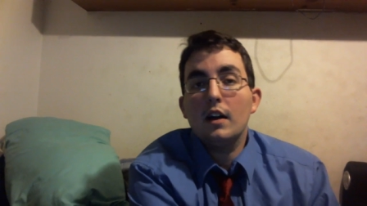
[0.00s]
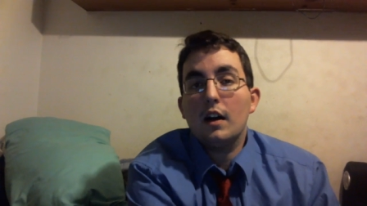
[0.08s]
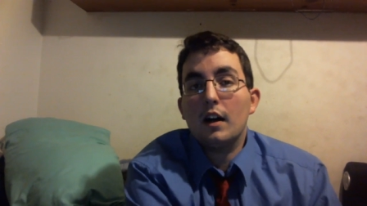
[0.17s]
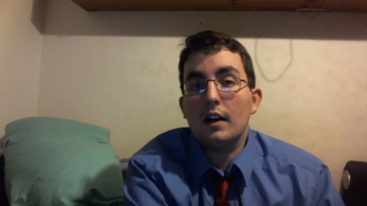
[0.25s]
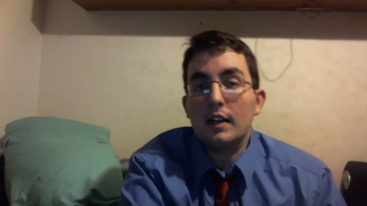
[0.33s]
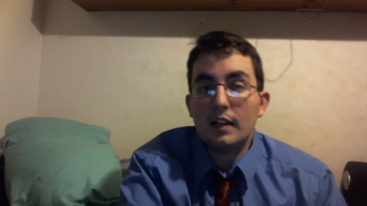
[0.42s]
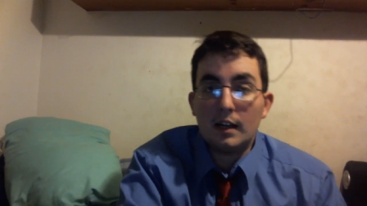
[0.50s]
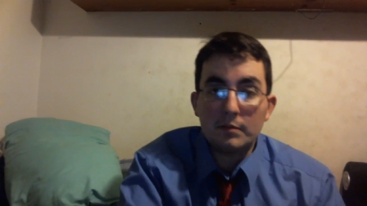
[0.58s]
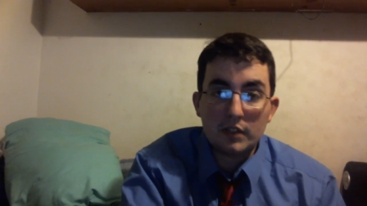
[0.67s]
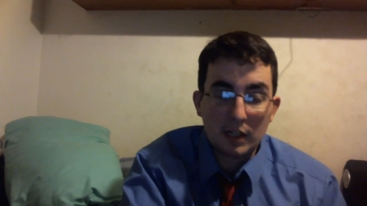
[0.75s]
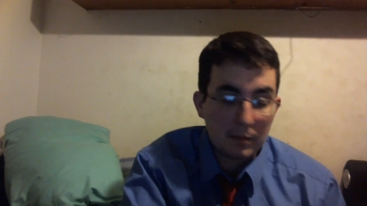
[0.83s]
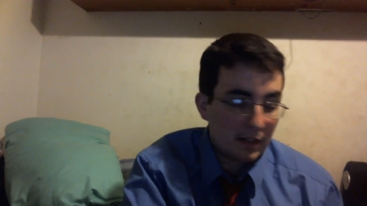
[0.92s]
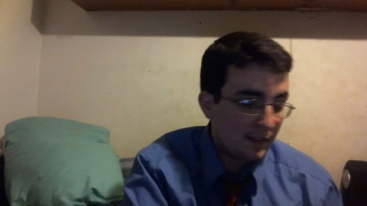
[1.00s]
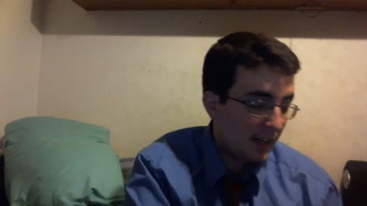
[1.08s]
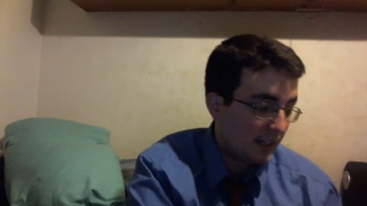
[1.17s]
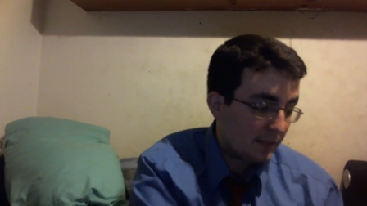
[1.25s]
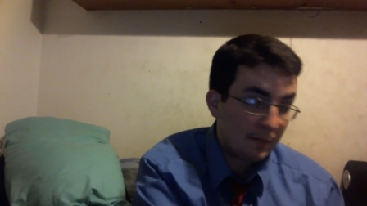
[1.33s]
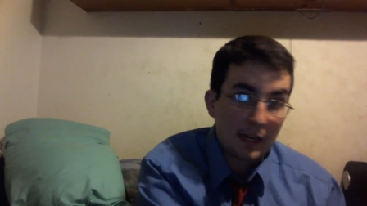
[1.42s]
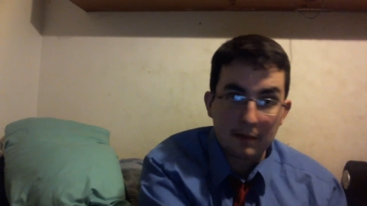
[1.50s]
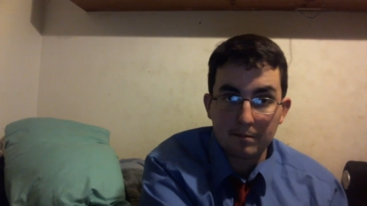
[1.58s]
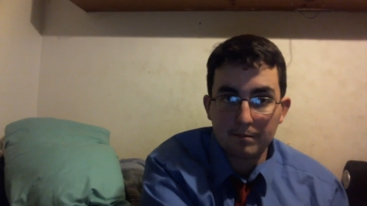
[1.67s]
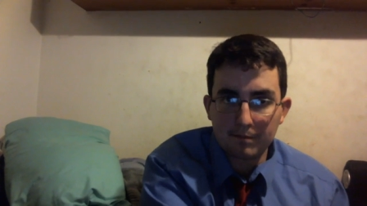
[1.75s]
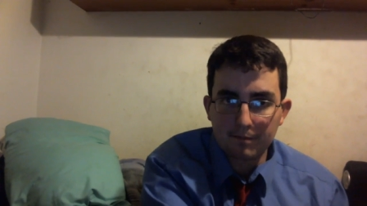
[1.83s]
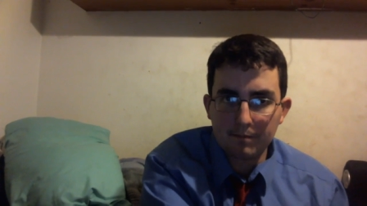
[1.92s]
All right, I'm sorry about that. It's my
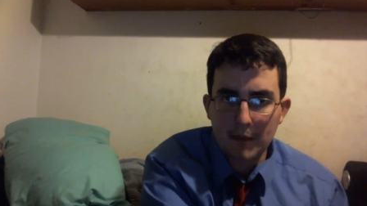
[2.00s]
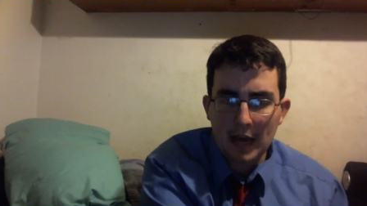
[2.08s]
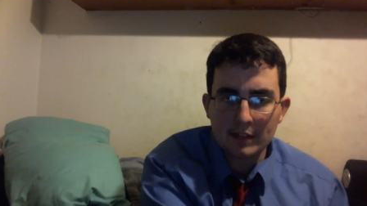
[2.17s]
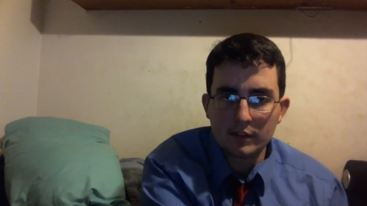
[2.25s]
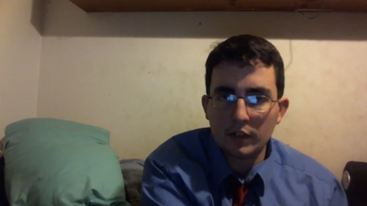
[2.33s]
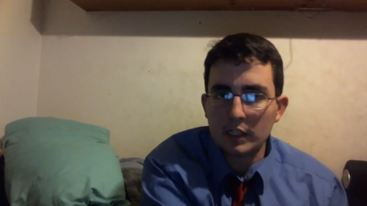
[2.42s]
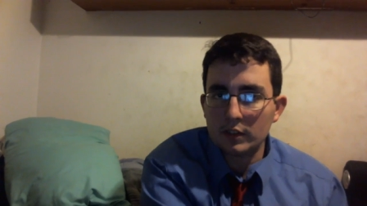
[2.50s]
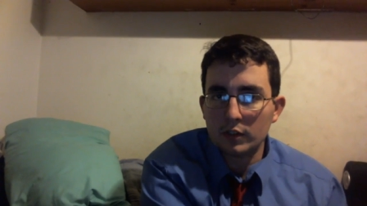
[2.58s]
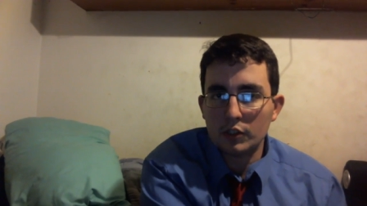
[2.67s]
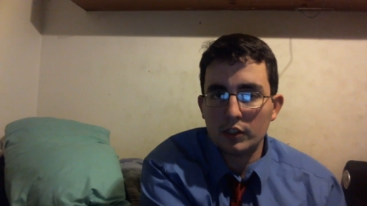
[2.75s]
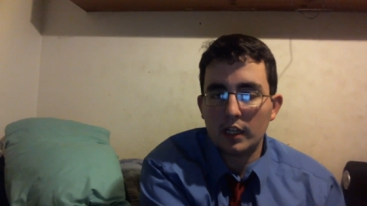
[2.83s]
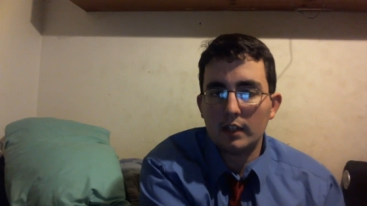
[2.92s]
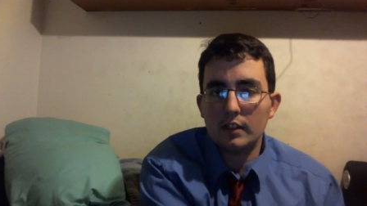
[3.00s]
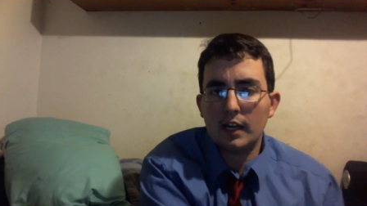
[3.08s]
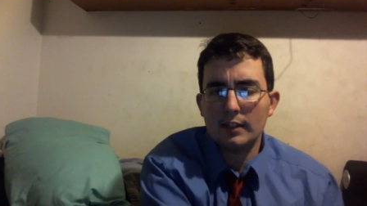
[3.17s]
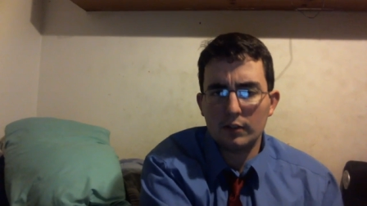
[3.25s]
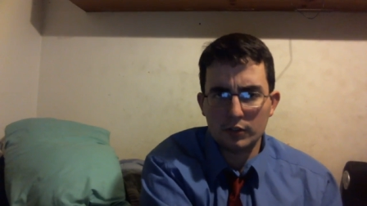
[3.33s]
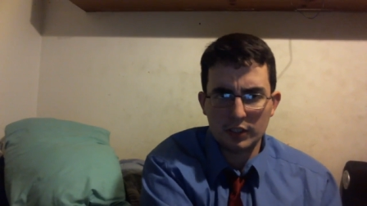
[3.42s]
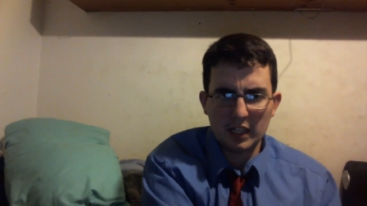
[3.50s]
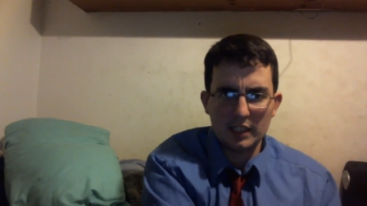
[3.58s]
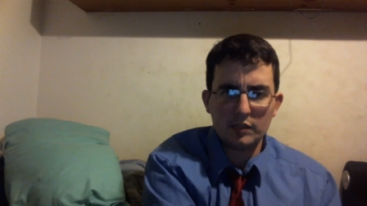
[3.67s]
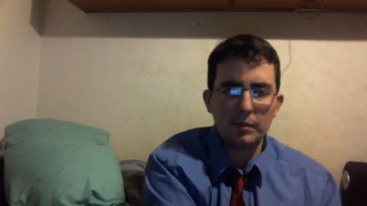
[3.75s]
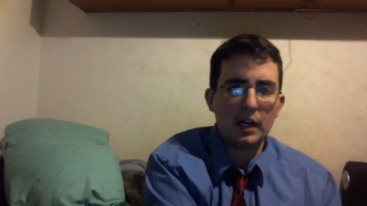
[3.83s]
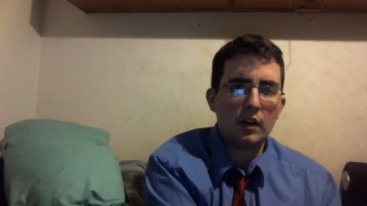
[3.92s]
bad toe. I told you get I told you guys
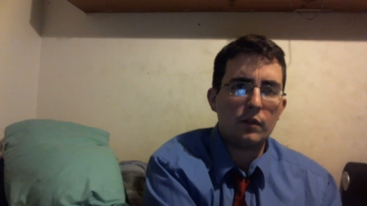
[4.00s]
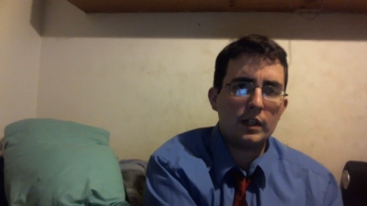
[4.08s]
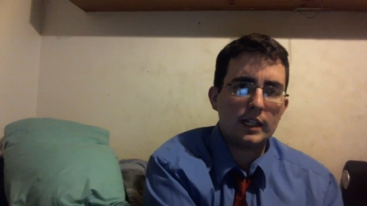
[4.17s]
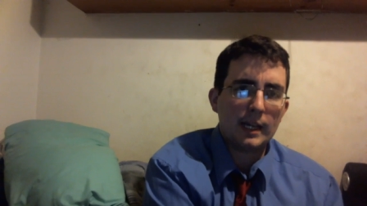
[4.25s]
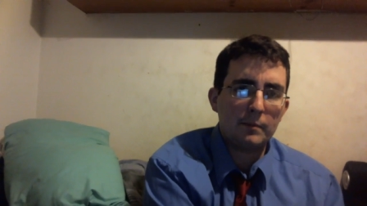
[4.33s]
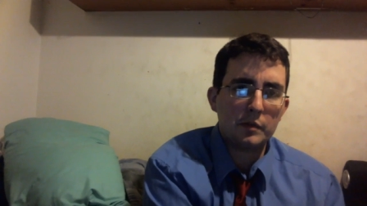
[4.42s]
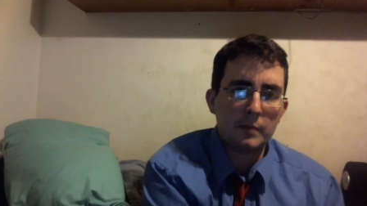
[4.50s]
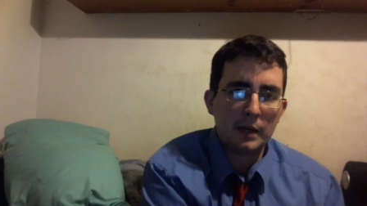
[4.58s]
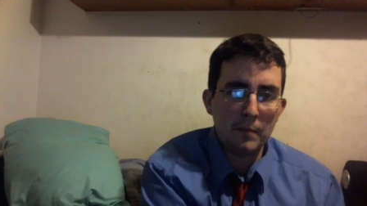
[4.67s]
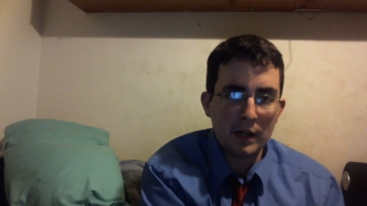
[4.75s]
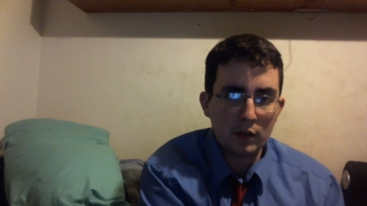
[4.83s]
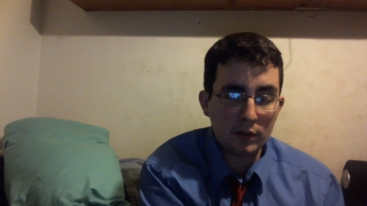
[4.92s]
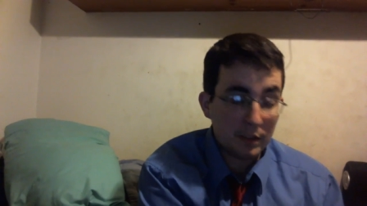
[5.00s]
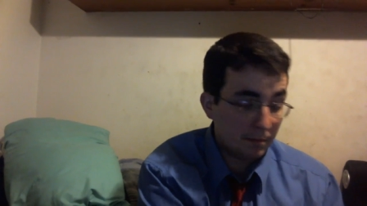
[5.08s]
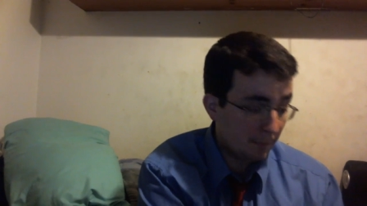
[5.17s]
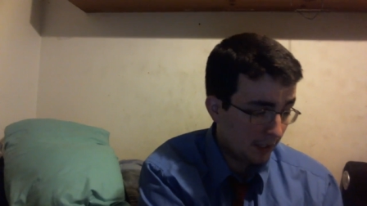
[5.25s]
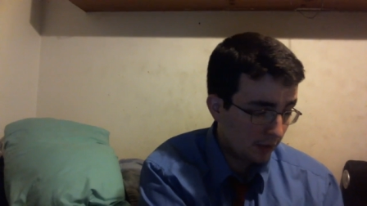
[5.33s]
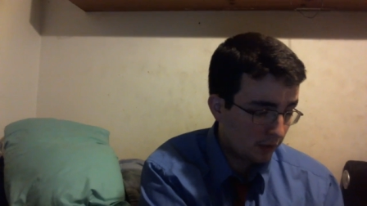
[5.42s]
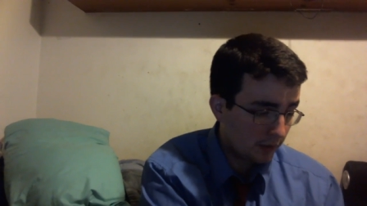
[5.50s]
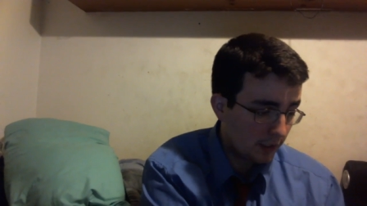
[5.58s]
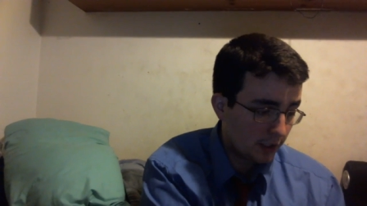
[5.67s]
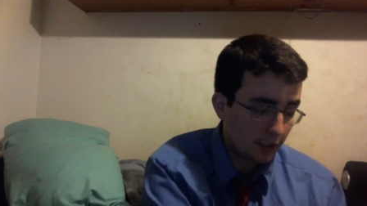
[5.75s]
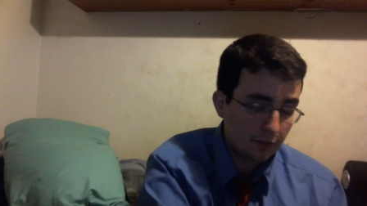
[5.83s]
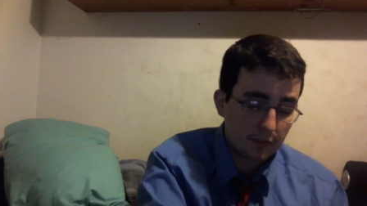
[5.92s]
about when it came to my metal, medical
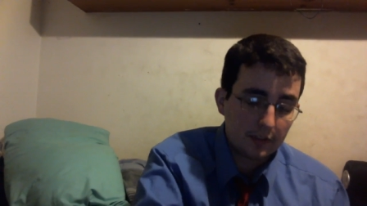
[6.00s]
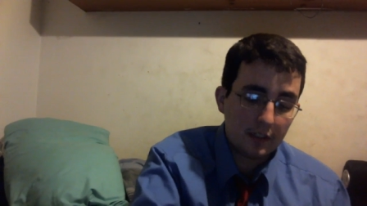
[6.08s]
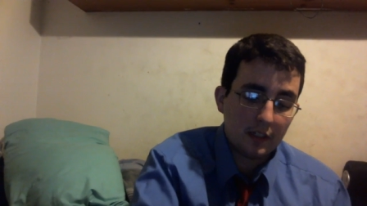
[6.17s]
issues.